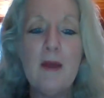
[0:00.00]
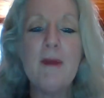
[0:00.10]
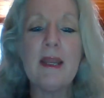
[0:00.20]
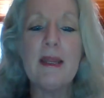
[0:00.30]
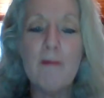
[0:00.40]

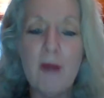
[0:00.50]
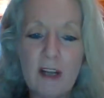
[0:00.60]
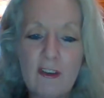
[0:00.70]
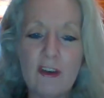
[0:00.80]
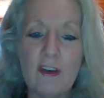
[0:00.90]
But in my
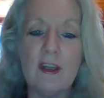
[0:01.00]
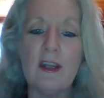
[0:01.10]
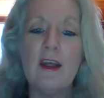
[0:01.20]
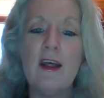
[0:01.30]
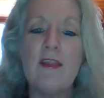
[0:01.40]

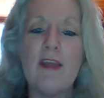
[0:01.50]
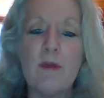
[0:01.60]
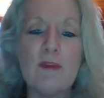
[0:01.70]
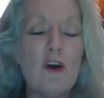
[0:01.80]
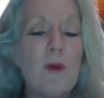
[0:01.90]
journey, that
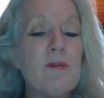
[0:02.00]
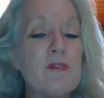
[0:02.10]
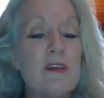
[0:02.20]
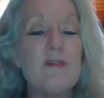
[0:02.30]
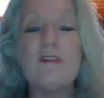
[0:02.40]
was not
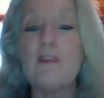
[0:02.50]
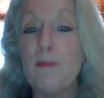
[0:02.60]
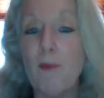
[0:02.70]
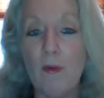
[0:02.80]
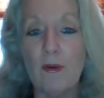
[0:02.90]
perceived as
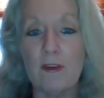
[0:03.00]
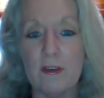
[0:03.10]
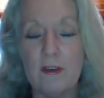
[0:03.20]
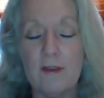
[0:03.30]
important.